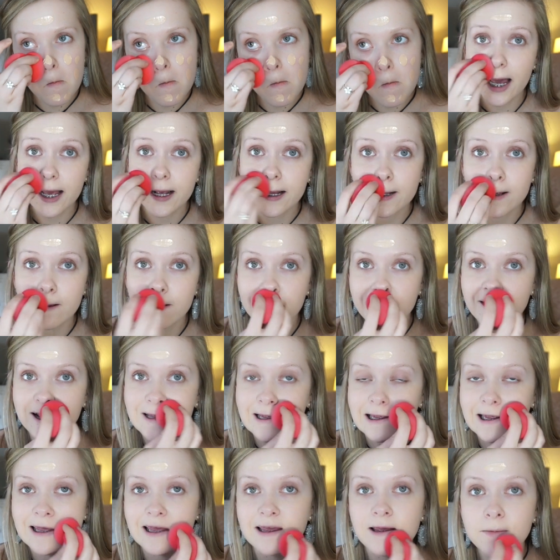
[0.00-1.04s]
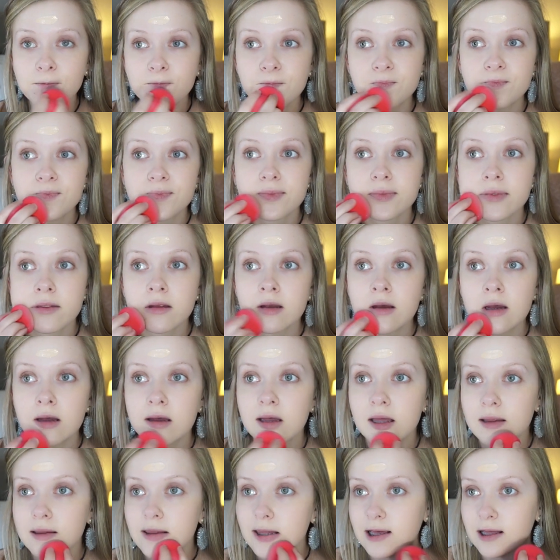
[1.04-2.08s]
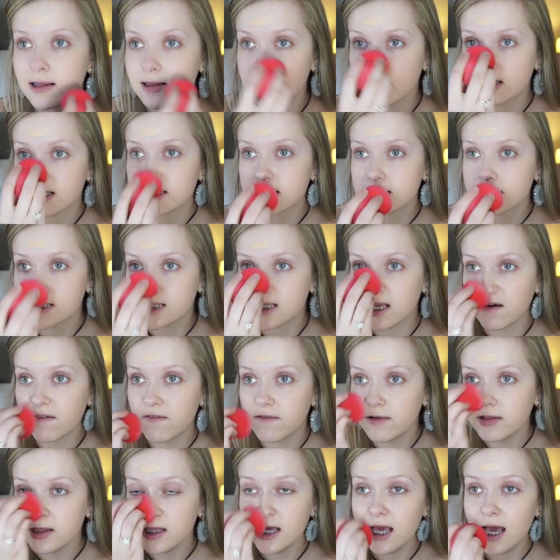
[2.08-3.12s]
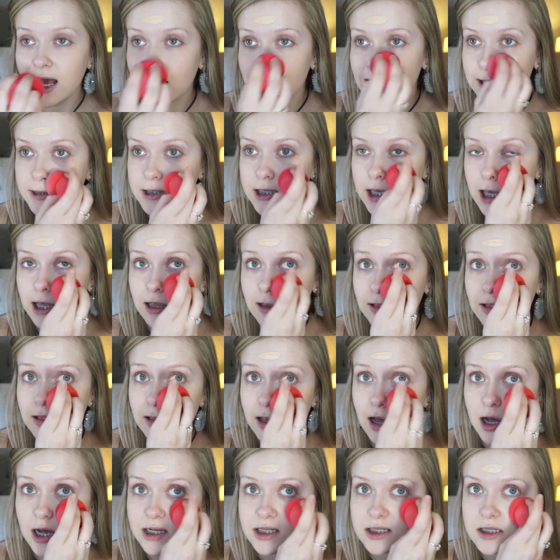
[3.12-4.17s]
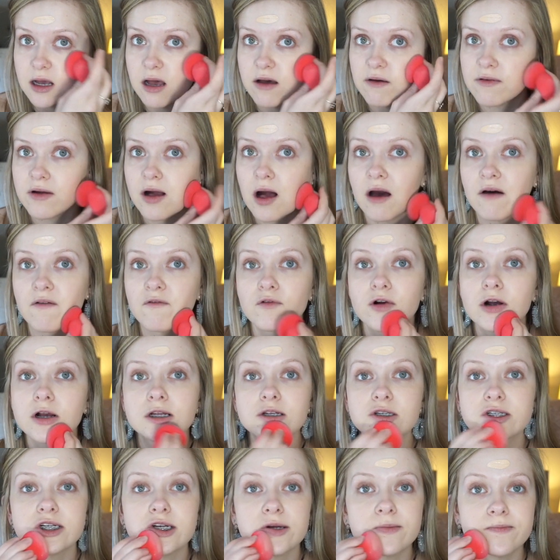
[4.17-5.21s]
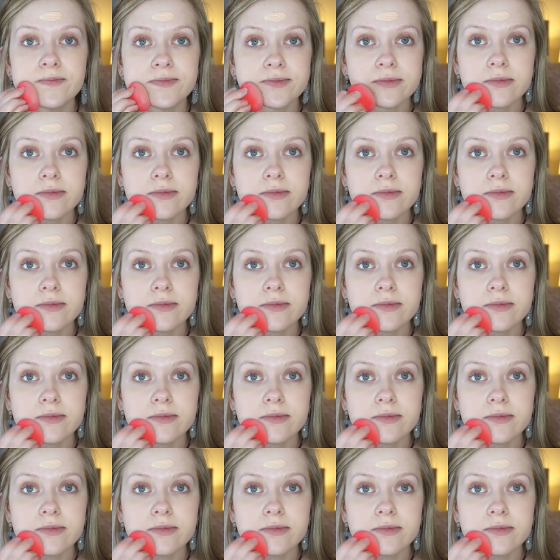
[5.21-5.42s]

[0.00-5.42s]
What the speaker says: I can see that this definitely has a lot of coverage